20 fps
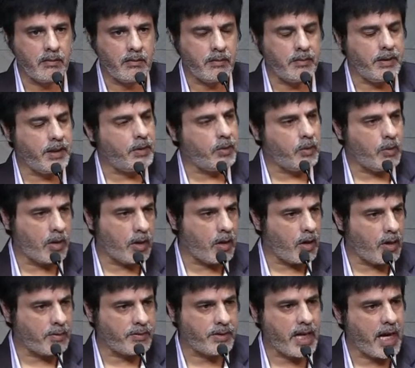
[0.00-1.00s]
We do a lot
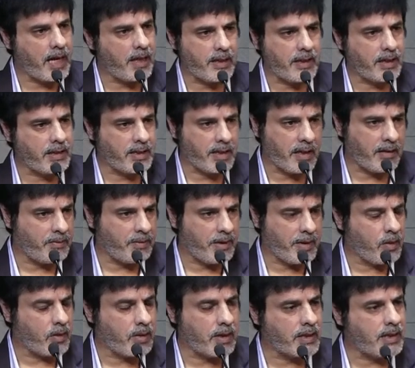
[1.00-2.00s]
of charity stuff. We
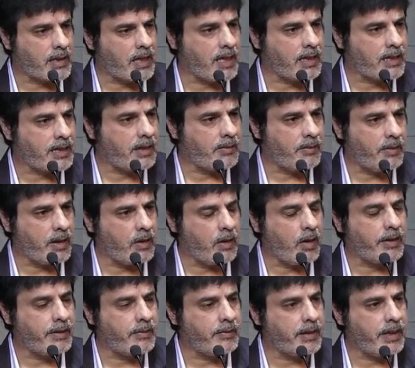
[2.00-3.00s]
don't discuss it. We are not
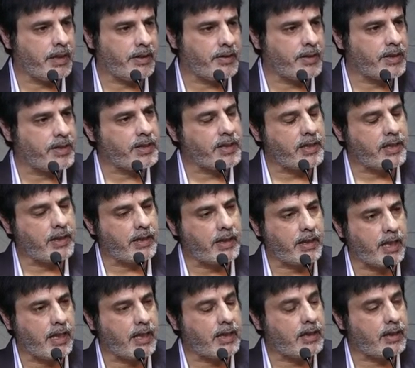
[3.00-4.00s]
even interested in
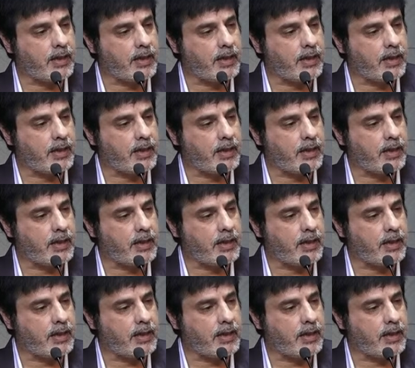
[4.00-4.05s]
that.